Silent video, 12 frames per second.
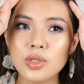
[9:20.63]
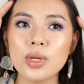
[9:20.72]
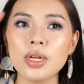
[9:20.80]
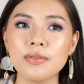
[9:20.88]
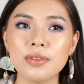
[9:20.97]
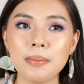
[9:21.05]
It's
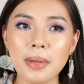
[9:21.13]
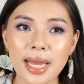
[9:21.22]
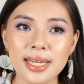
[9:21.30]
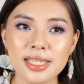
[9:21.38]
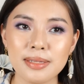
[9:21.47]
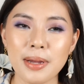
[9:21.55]
one of the
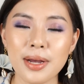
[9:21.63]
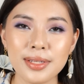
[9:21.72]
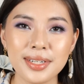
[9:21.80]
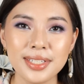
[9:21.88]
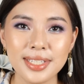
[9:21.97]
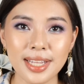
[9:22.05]
best
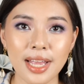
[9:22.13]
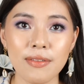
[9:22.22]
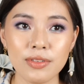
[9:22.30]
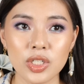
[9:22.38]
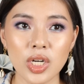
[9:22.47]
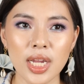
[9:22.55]
powders that
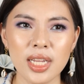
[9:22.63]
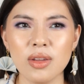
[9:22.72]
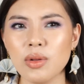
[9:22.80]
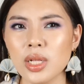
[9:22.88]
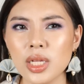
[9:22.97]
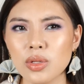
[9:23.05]
I've tried.
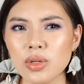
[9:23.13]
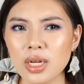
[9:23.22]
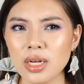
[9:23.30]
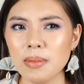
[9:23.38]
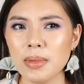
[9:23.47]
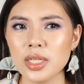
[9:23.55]
Well, ito
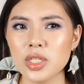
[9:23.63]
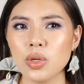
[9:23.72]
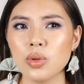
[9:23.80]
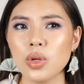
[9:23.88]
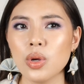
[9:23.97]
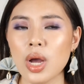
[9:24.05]
lang naman
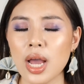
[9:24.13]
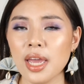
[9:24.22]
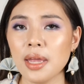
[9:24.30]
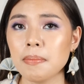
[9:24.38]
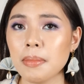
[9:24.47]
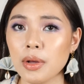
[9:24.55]
siguro yung
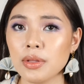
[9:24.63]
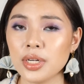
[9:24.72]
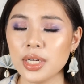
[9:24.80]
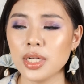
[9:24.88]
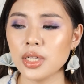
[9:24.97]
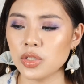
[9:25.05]
high-end
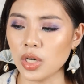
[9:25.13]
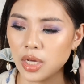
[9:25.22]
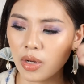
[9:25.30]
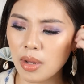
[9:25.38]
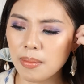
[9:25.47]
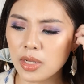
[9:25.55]
powder na na-try
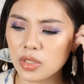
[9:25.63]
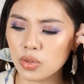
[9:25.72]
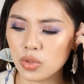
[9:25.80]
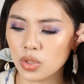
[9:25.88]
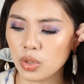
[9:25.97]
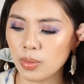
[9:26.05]
ko. I'm not
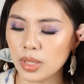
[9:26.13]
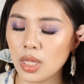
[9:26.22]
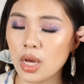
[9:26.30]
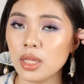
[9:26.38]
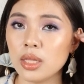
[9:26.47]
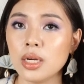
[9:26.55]
so sure with
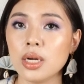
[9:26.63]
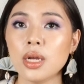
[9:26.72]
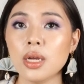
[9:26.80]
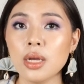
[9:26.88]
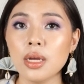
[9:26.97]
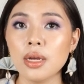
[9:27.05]
the other
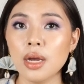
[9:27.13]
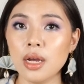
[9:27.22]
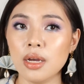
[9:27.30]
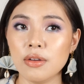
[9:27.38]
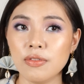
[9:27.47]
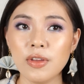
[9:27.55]

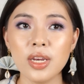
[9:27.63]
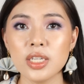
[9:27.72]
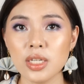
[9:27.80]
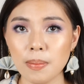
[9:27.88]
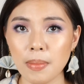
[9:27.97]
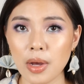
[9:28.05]

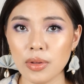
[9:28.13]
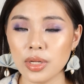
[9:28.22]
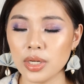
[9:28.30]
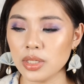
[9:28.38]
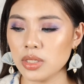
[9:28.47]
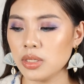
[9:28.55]
finishing
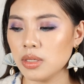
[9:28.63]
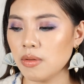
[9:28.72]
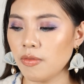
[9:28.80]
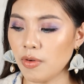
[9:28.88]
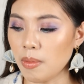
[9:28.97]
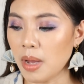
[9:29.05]
powders
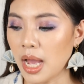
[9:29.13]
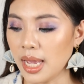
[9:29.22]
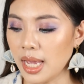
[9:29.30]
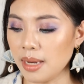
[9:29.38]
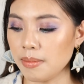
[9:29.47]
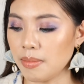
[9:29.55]
from high-end